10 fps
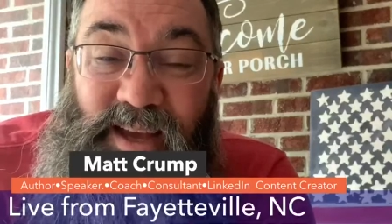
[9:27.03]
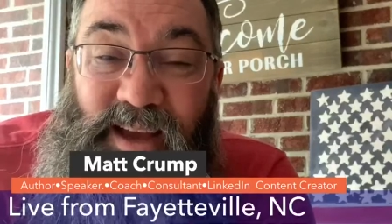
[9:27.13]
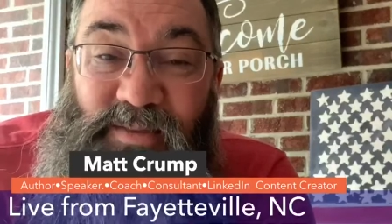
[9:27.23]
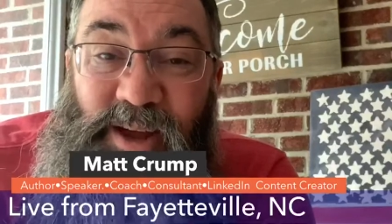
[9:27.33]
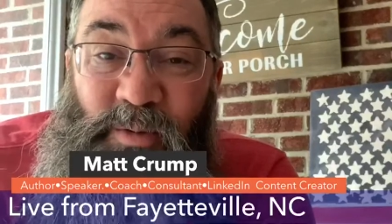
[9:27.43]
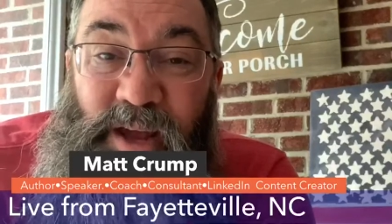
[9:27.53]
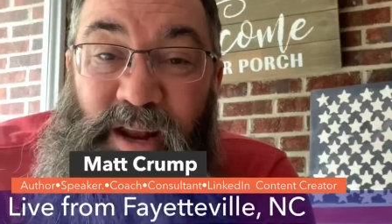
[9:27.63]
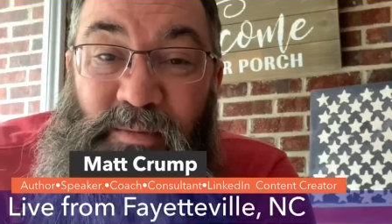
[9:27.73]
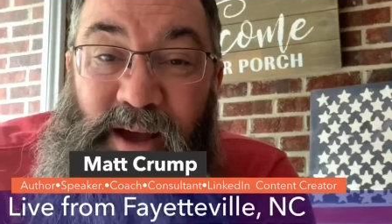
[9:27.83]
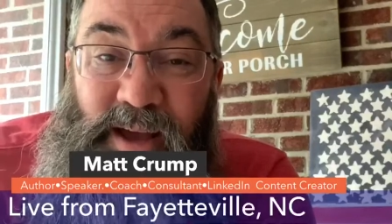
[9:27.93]
I've got to wait
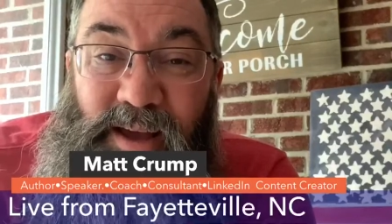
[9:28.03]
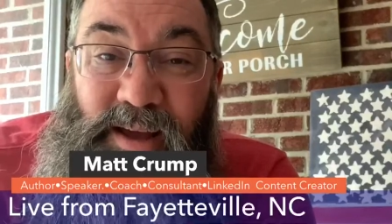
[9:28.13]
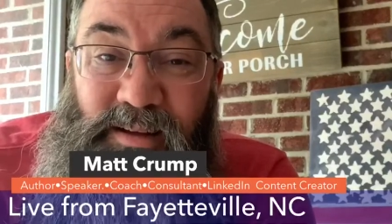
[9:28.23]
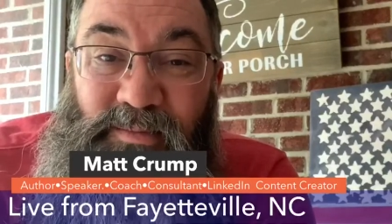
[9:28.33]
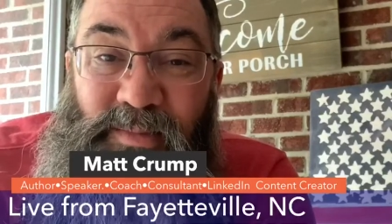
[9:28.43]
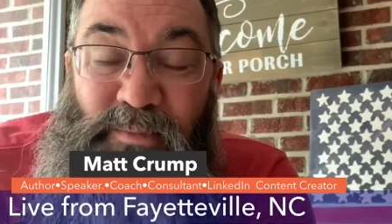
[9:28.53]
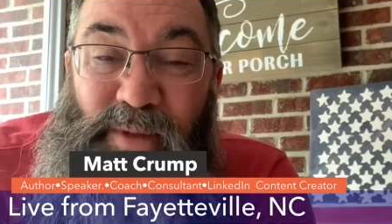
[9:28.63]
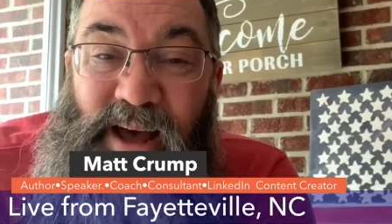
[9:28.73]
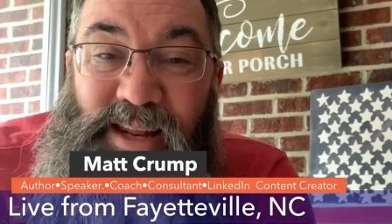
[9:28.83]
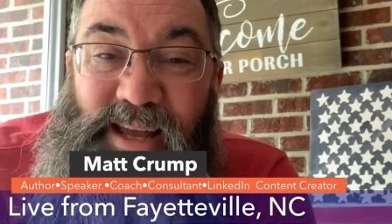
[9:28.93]
on my, uh, my
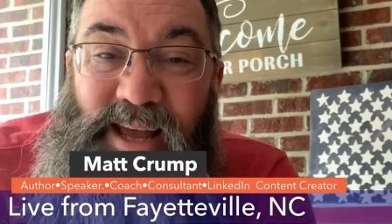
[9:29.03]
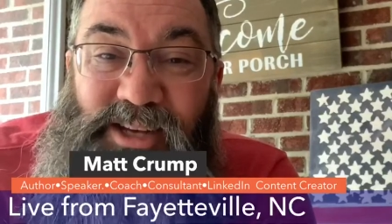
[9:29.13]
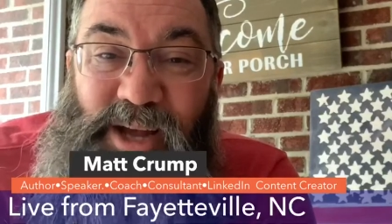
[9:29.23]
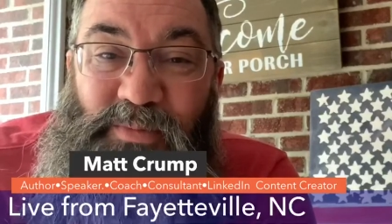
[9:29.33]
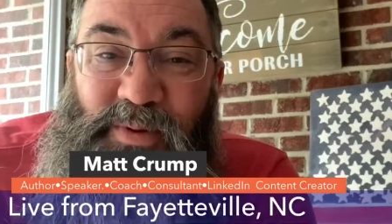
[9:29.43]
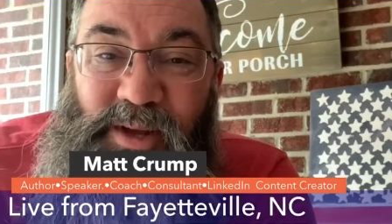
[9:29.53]
body to catch up